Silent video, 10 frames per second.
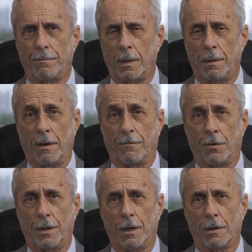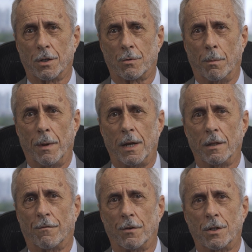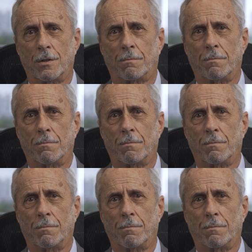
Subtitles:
and for years, were made in the first,